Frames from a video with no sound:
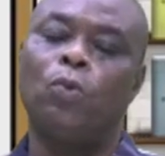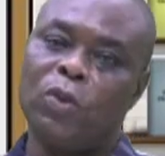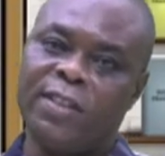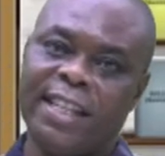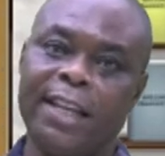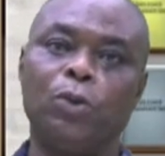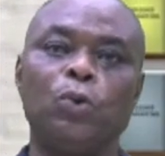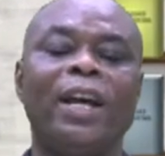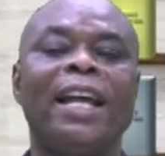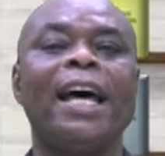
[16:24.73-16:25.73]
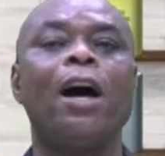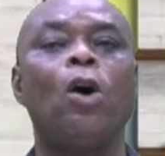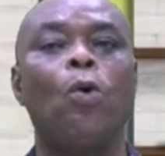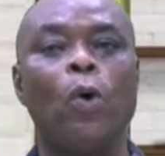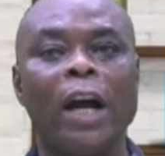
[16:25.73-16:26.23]
will stick together
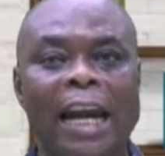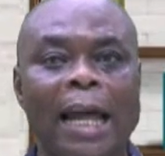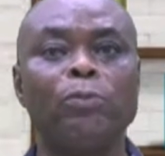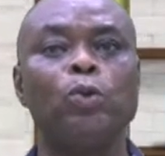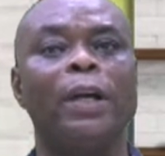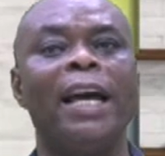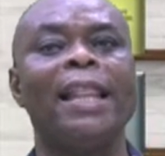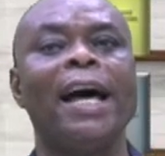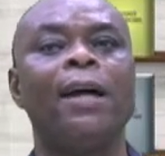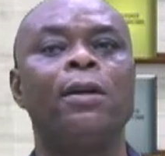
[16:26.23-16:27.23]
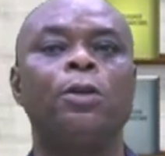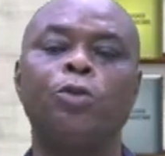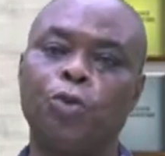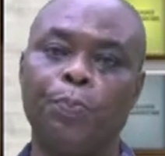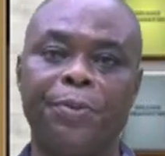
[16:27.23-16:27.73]
or will clump together
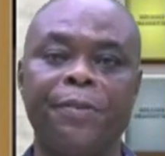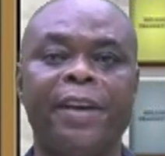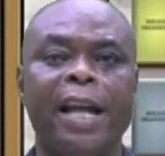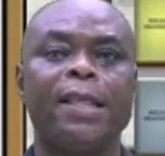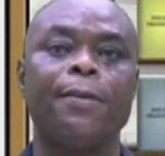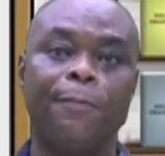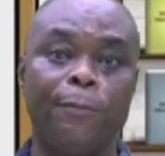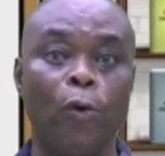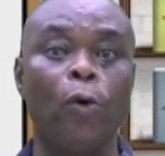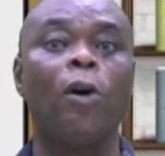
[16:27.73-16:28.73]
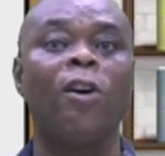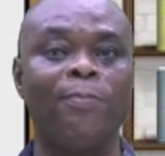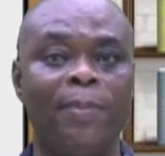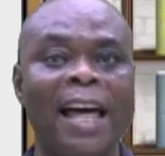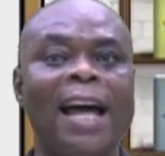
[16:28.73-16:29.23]
to prevent flow
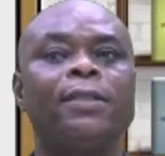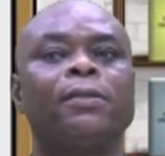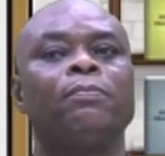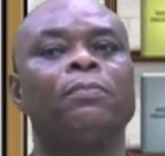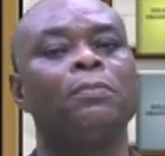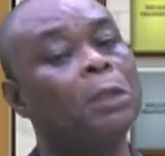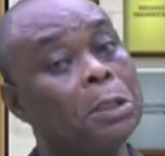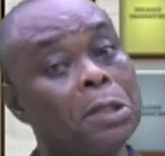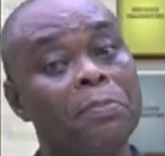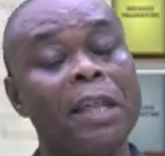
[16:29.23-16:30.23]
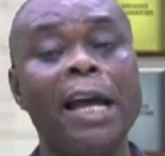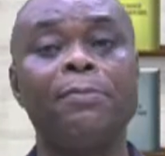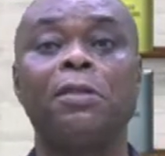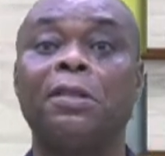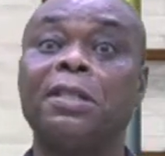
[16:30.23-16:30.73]
of blood, and
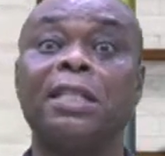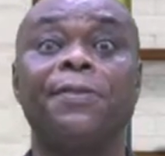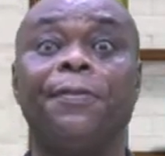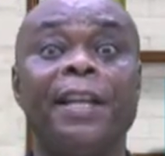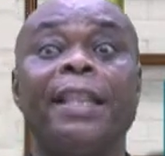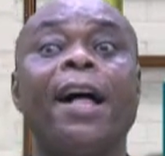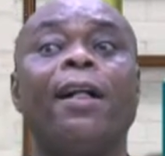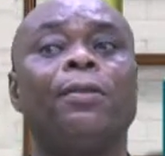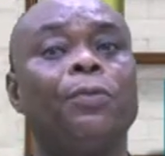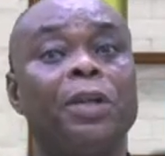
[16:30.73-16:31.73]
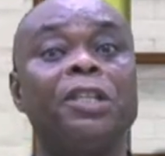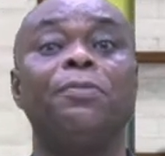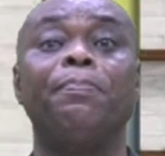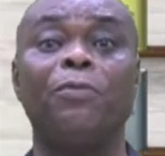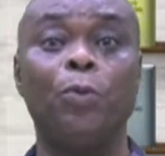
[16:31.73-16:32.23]
sometimes this is fatal, which
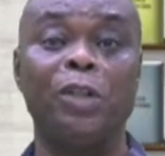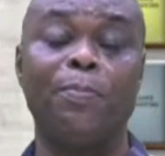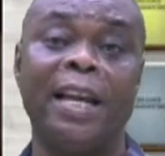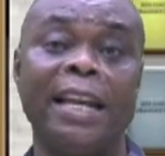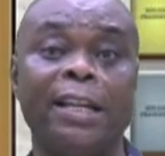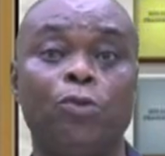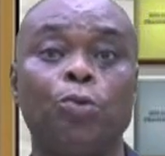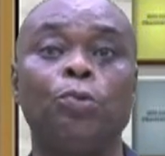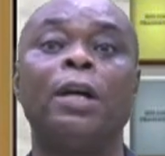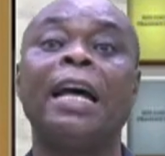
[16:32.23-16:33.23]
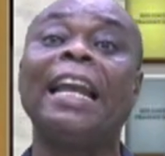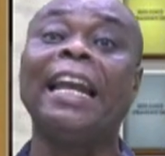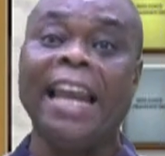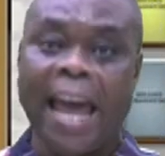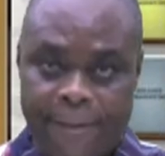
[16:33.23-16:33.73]
may lead to
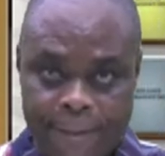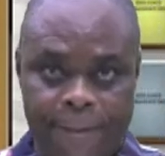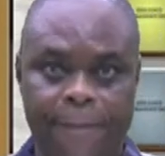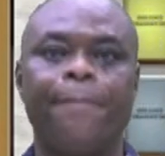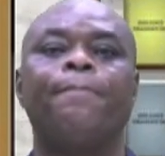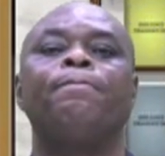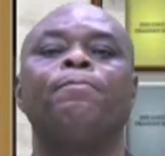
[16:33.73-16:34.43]
death.